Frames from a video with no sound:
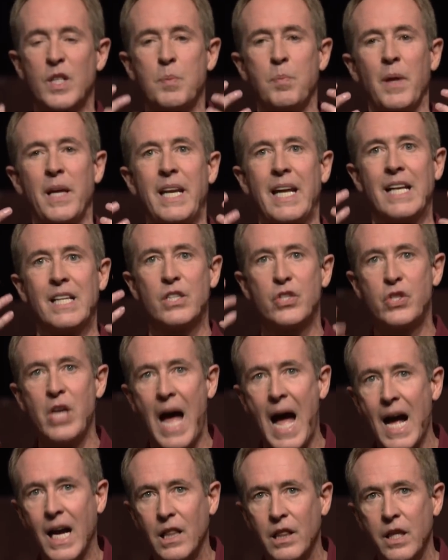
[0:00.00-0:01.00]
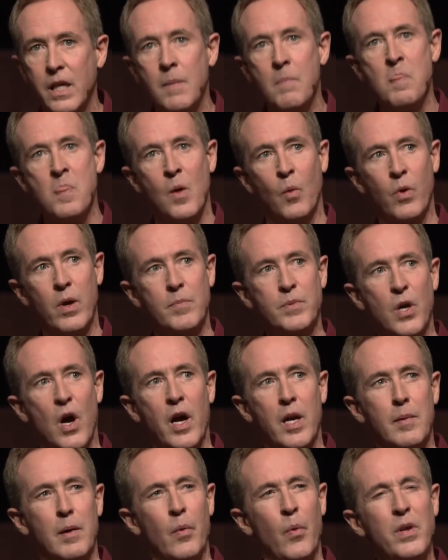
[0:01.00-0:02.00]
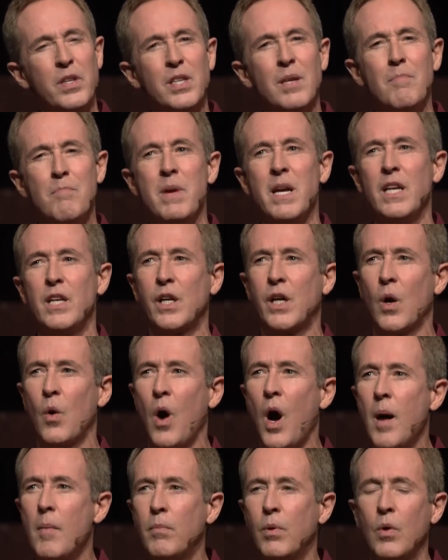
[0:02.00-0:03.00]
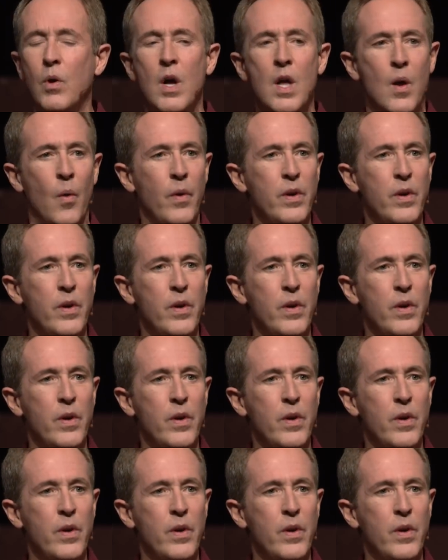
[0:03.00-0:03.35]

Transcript: explain exactly what I'm talking about. What does it mean to go humble?